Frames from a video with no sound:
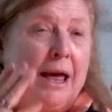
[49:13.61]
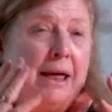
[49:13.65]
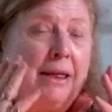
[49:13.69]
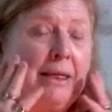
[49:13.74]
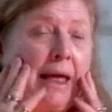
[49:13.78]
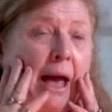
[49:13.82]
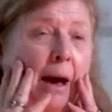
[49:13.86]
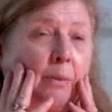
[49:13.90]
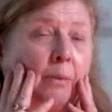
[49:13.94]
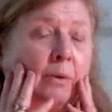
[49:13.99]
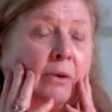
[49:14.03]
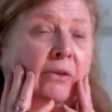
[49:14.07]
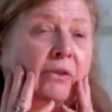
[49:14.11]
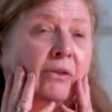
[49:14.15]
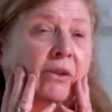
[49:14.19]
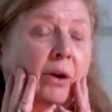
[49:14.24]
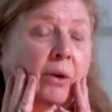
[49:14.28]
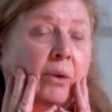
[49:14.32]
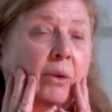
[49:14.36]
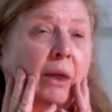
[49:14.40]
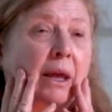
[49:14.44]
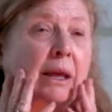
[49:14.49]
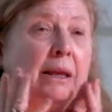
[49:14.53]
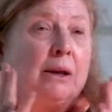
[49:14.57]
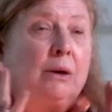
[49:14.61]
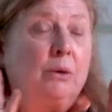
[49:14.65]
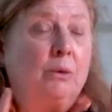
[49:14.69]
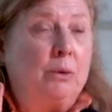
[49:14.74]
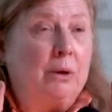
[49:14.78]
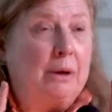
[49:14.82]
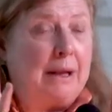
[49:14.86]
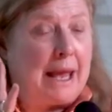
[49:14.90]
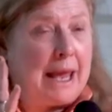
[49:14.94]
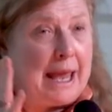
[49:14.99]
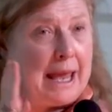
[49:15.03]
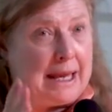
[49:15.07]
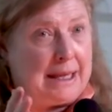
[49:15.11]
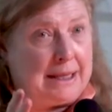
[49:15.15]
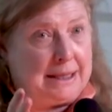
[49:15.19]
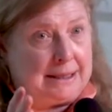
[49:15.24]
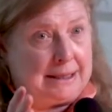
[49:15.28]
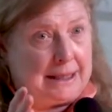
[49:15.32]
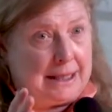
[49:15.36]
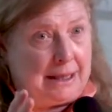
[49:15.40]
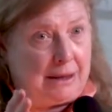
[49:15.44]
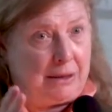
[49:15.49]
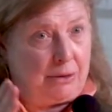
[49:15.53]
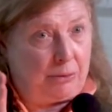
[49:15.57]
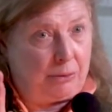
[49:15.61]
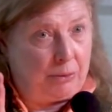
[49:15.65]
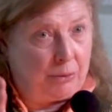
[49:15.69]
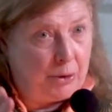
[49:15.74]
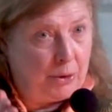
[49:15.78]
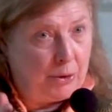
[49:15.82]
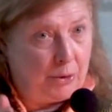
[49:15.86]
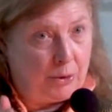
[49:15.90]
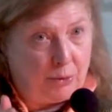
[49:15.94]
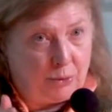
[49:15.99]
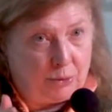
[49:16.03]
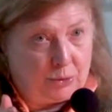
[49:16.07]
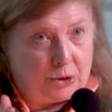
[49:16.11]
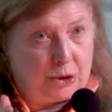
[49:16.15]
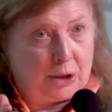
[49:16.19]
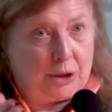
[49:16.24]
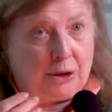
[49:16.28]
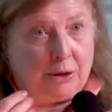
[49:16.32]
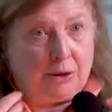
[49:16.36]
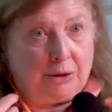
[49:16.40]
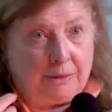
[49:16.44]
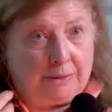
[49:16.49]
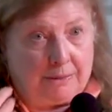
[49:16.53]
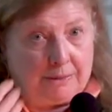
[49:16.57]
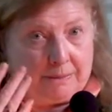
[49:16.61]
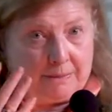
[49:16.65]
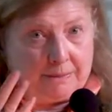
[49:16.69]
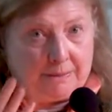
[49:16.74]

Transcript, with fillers: that was so that you could a see through to your